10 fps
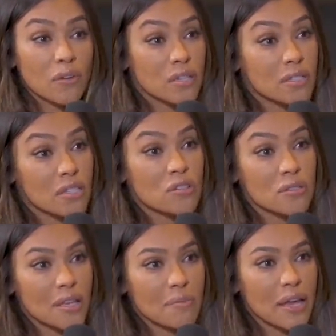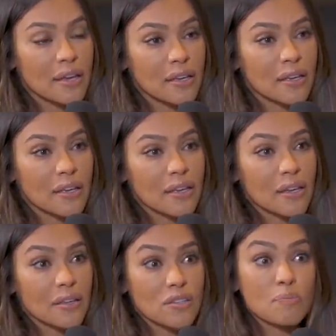whatever decisions they make
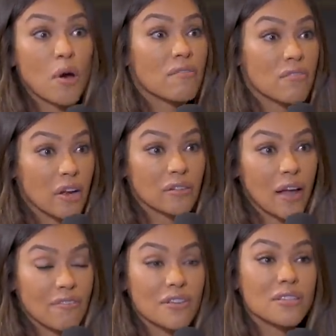is just part of their life.